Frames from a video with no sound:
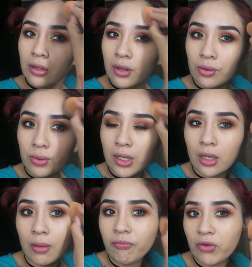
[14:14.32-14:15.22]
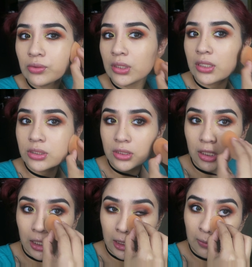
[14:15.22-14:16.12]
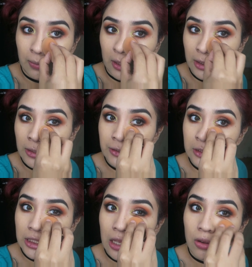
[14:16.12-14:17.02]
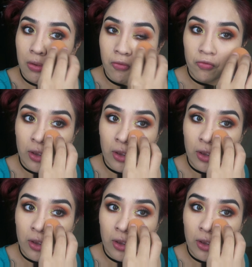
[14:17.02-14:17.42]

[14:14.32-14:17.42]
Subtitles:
Hurry up, foundation, and blend yourself.